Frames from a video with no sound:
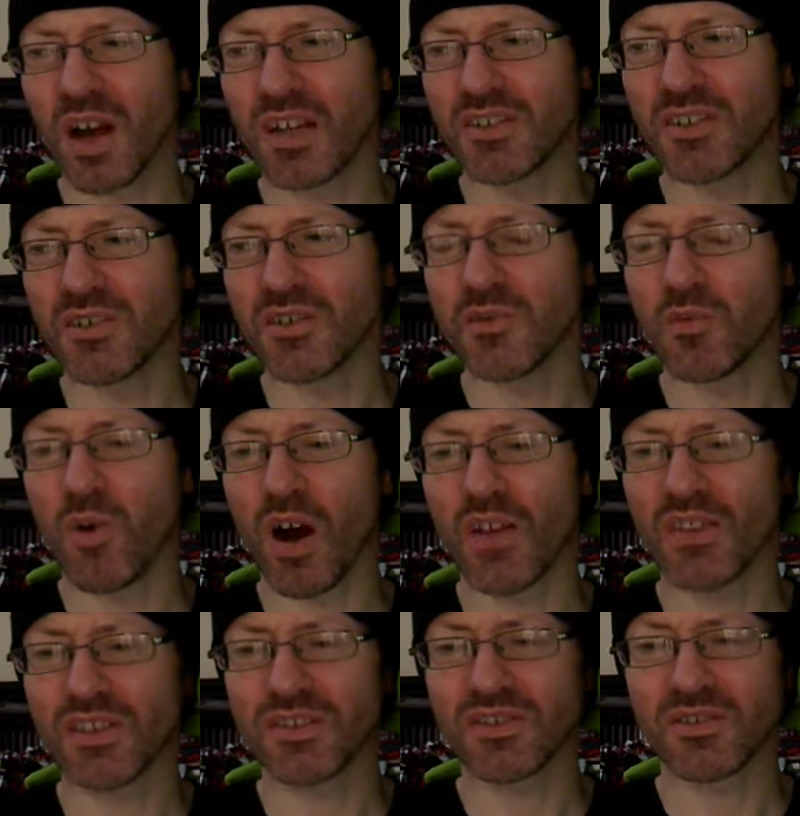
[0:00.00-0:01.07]
I don't know why
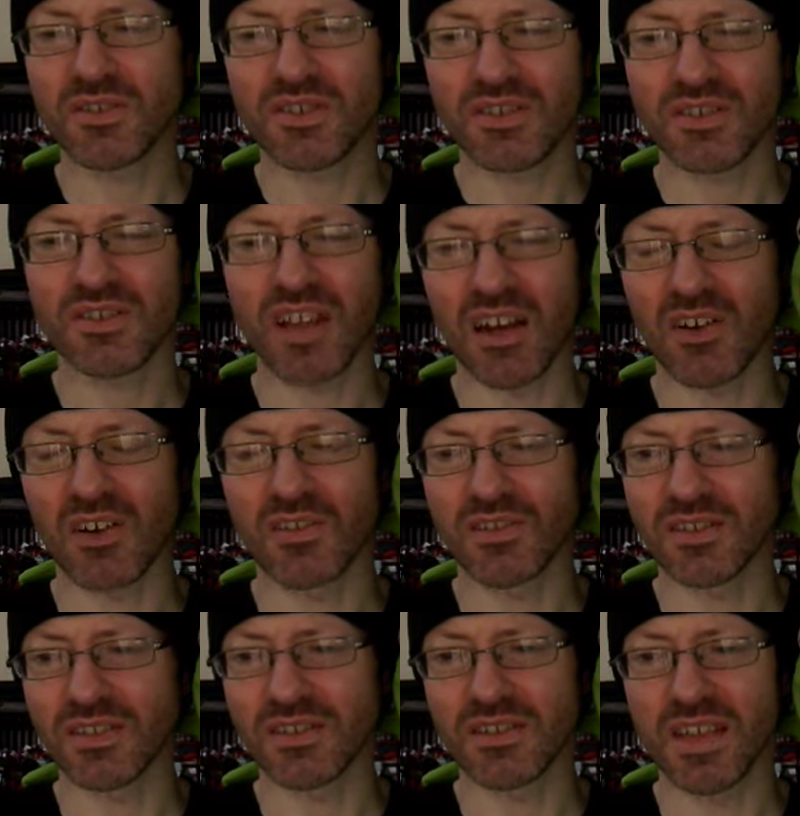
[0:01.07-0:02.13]
they're so stuck on
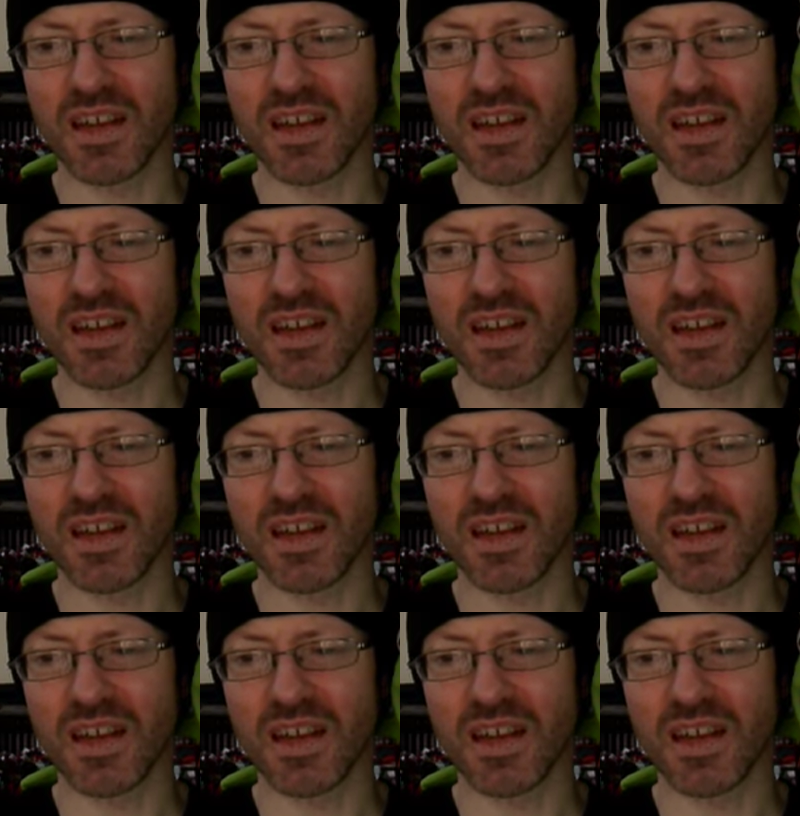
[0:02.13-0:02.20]
this.